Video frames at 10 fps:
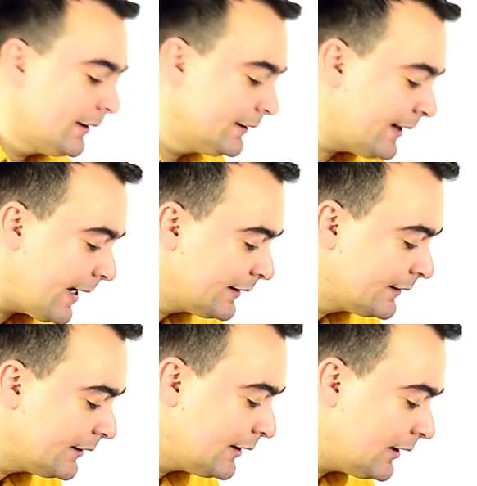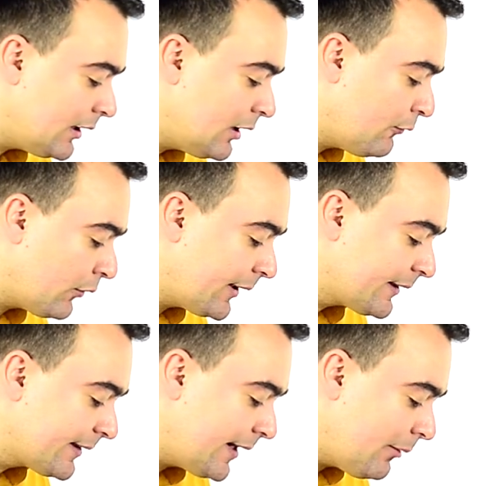that for
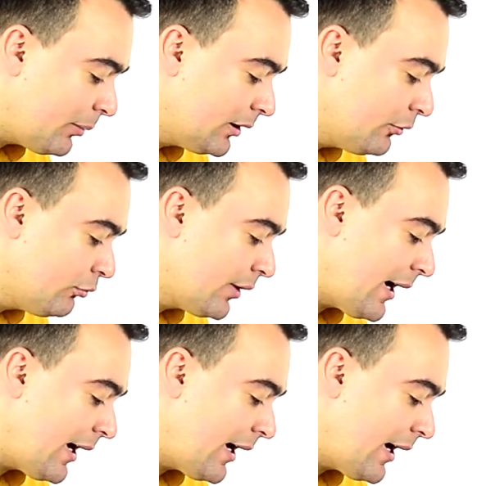example you